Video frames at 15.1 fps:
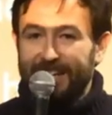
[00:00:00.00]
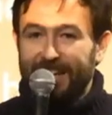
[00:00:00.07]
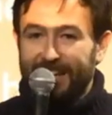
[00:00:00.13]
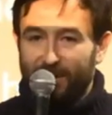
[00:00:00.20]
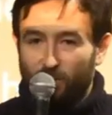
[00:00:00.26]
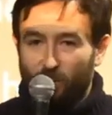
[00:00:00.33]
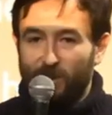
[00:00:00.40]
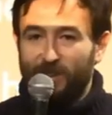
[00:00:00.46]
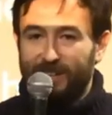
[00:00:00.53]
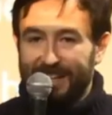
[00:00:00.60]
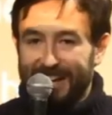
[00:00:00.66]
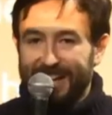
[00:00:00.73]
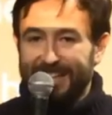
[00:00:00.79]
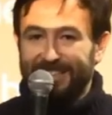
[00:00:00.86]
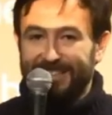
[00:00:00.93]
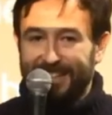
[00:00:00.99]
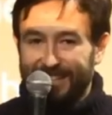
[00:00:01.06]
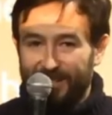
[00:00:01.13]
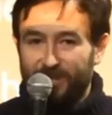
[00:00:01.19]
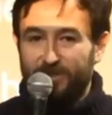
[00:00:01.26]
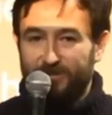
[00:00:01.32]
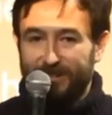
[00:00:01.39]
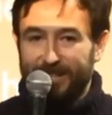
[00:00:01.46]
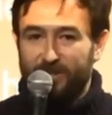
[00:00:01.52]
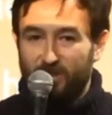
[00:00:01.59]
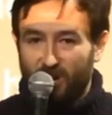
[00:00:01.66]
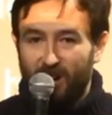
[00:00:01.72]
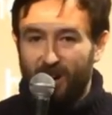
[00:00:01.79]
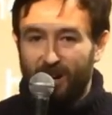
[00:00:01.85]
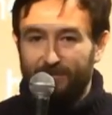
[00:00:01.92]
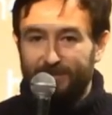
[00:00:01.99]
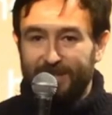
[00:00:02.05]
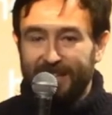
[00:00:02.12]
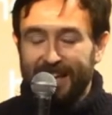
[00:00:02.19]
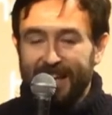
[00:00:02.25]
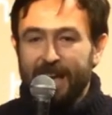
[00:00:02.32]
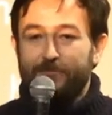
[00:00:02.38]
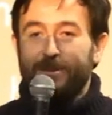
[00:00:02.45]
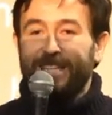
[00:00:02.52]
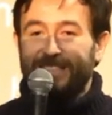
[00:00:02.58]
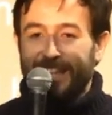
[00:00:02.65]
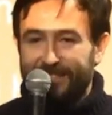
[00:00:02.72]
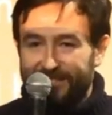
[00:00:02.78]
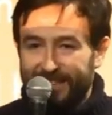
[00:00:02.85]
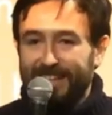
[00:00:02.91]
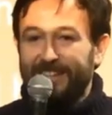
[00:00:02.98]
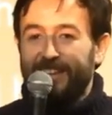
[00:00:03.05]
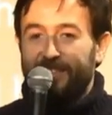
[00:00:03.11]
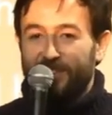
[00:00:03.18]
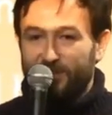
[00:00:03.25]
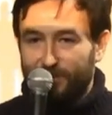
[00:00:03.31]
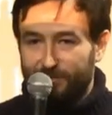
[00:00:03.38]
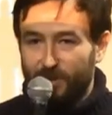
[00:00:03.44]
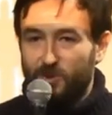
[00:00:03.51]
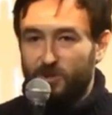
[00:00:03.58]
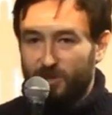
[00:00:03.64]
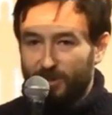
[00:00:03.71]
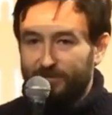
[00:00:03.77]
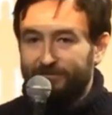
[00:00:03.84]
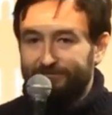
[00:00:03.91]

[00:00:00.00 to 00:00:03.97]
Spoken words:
in oil and gas industry jobs because they think there's a future.